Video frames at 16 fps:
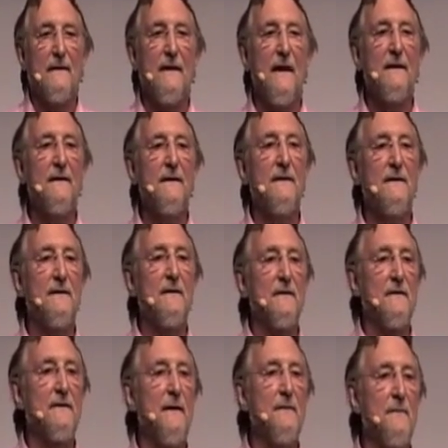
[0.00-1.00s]
that is
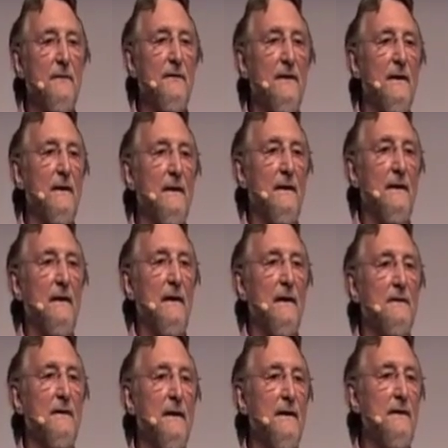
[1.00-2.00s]
something
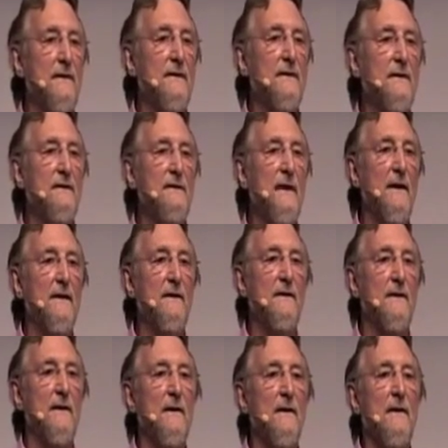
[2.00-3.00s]
I'm going to
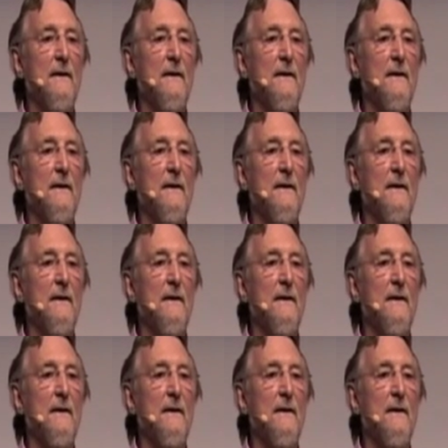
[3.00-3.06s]
suggest